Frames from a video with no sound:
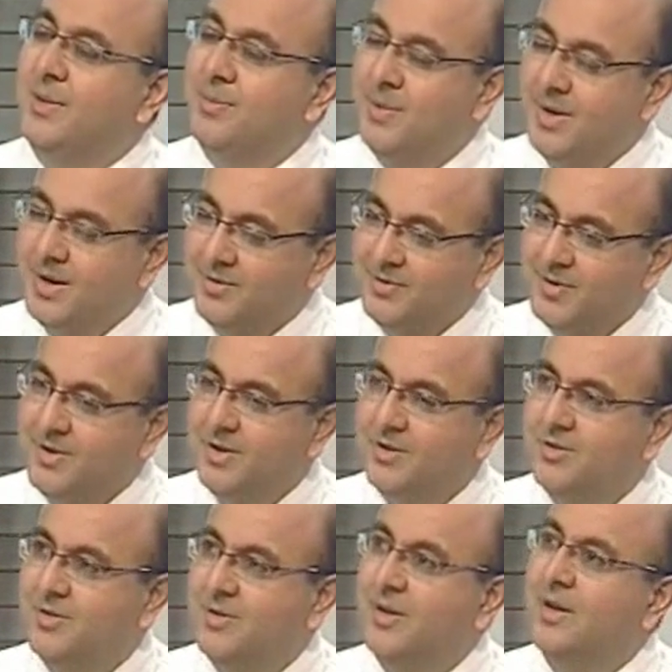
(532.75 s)
But after
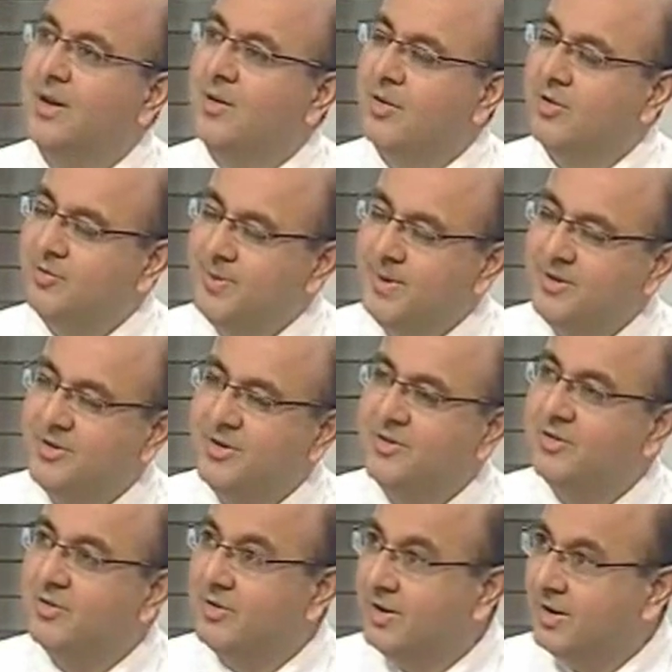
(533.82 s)
this, a lot of
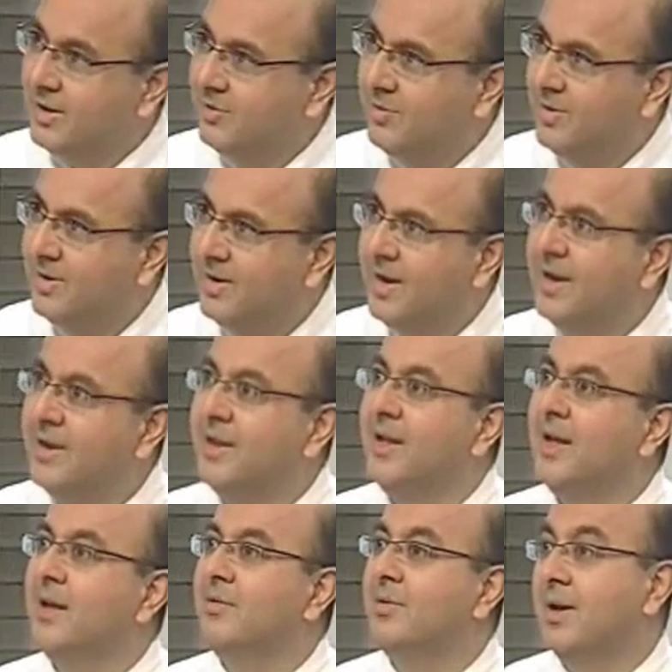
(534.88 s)
patients recover and
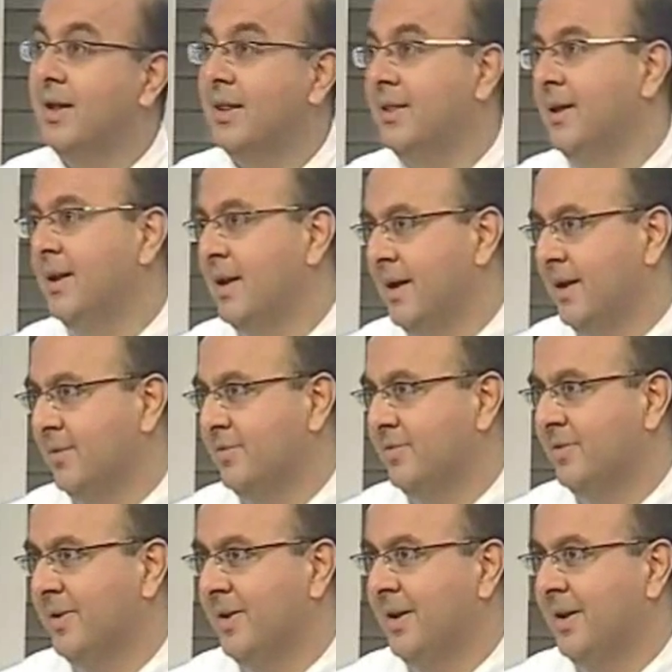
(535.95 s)
they have a healthy life.